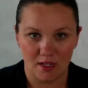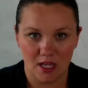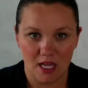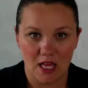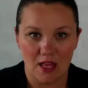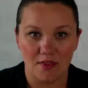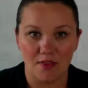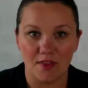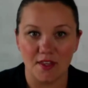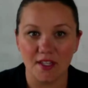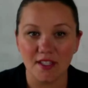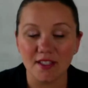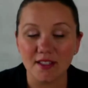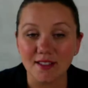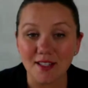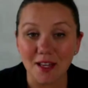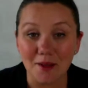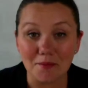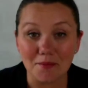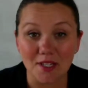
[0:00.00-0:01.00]
This
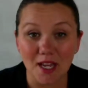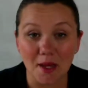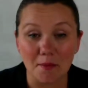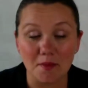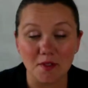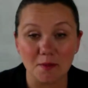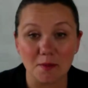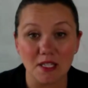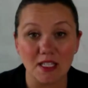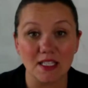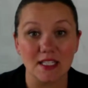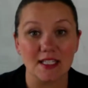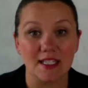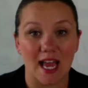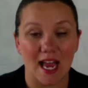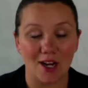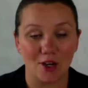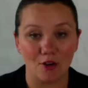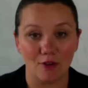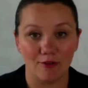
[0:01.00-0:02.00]
sometimes means
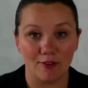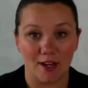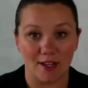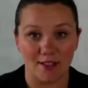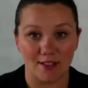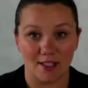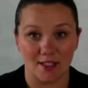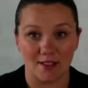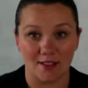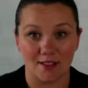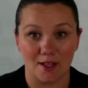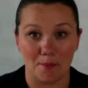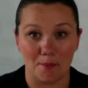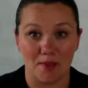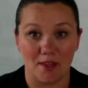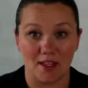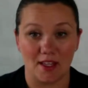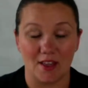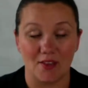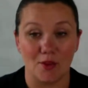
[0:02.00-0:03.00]
sacrificing
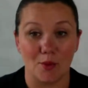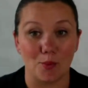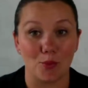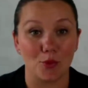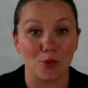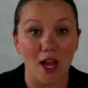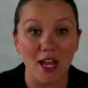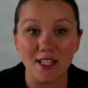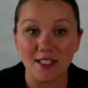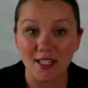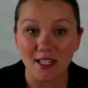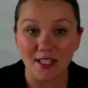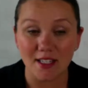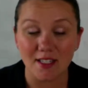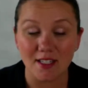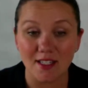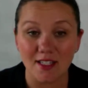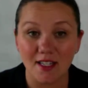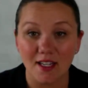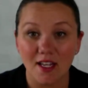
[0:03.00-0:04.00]
something in the
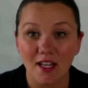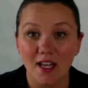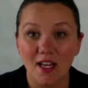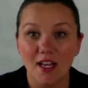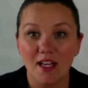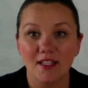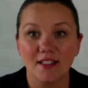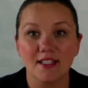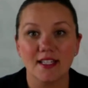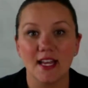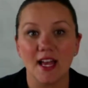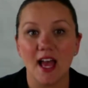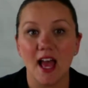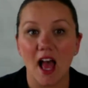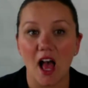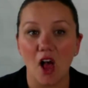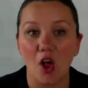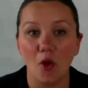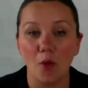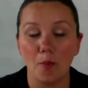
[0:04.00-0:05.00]
present to
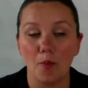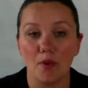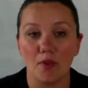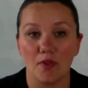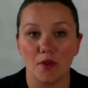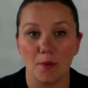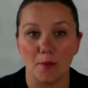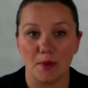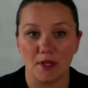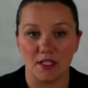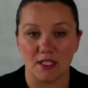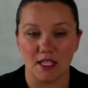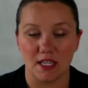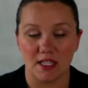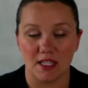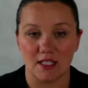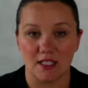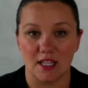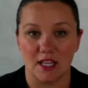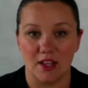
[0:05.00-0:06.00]
help the
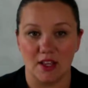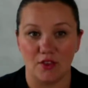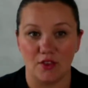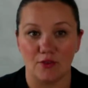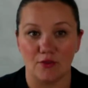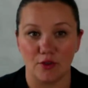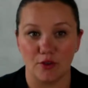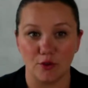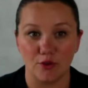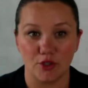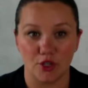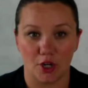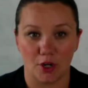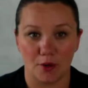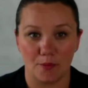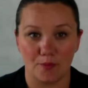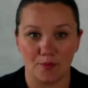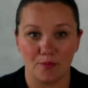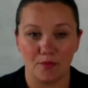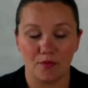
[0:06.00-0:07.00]
business in the future.